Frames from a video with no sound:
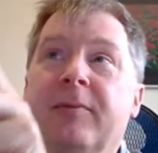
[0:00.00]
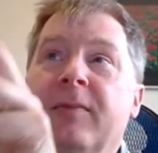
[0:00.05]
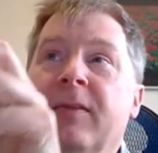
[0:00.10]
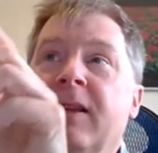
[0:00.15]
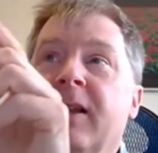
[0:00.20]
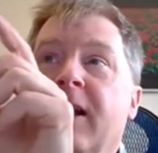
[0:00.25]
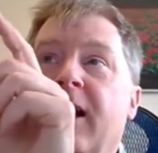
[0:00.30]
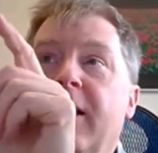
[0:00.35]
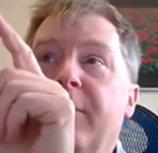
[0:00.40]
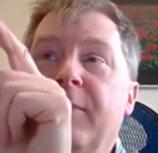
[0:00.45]

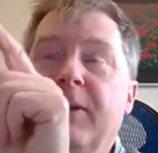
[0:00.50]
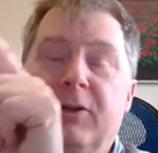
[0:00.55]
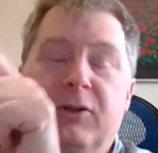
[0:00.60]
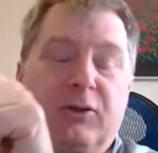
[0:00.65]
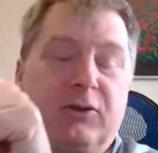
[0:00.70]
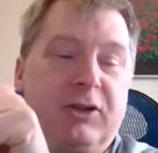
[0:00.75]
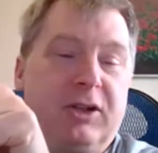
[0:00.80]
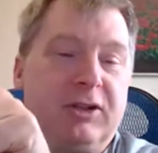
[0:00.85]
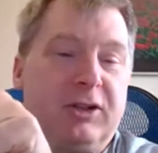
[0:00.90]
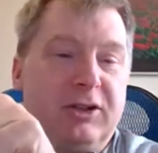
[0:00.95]
I'm
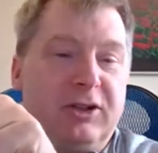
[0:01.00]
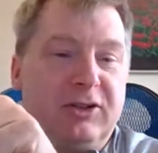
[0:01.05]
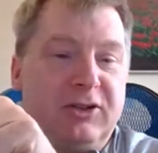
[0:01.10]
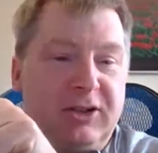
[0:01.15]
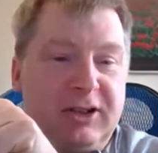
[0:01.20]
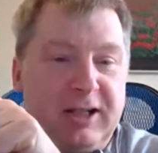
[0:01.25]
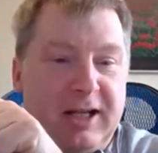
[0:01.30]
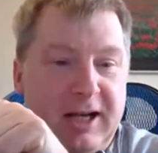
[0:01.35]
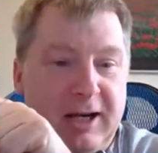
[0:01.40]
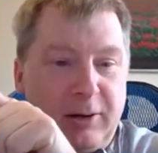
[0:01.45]
interested to
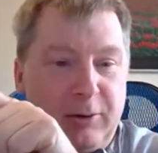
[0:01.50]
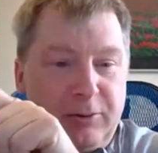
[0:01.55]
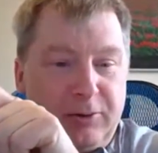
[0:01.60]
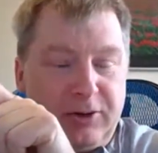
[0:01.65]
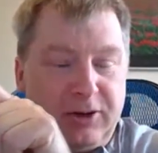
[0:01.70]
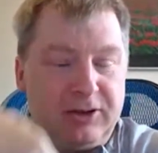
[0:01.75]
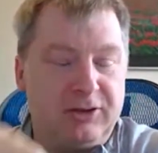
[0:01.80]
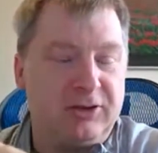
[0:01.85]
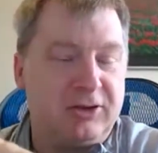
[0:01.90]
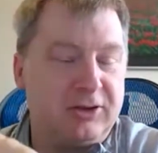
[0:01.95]
see how
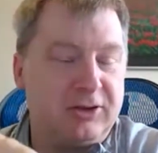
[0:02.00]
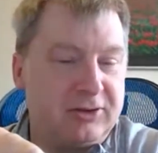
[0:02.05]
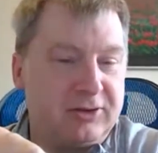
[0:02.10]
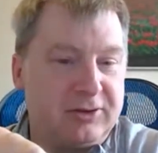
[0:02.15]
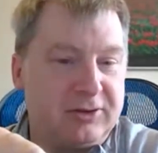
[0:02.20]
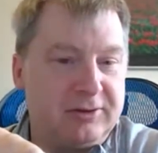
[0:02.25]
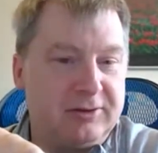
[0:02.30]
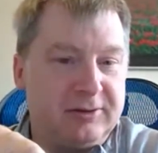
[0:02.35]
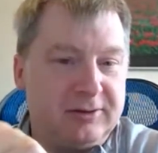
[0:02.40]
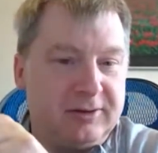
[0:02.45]

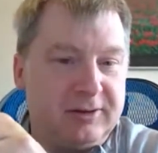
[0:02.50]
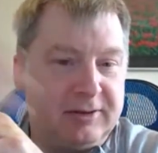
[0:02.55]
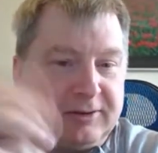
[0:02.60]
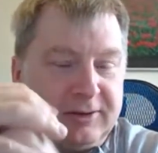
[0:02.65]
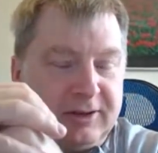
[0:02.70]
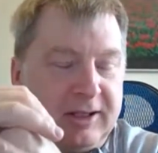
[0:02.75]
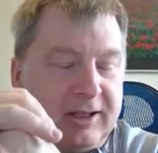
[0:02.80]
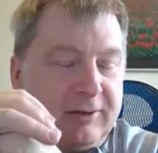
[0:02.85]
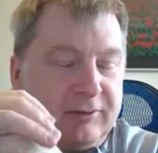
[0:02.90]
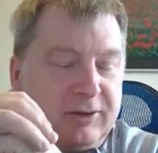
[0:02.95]
this
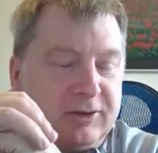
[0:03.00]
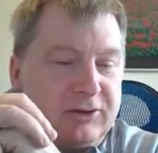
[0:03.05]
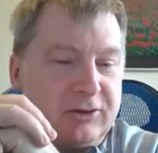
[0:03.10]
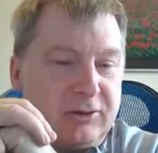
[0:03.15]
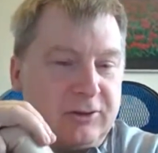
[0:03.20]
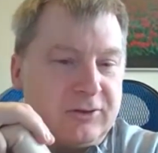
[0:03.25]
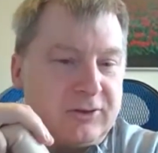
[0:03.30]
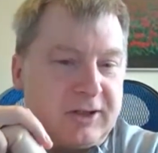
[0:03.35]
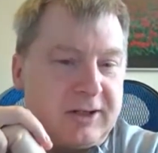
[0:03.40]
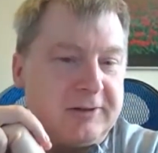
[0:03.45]

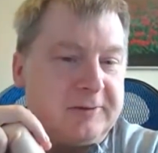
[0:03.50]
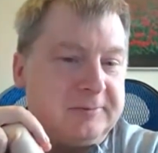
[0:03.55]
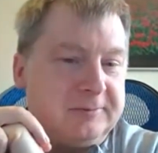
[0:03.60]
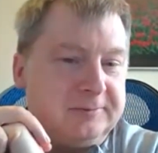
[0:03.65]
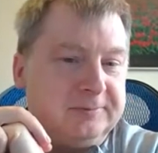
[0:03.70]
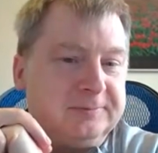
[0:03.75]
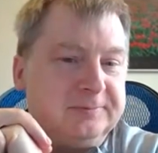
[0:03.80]
turns out.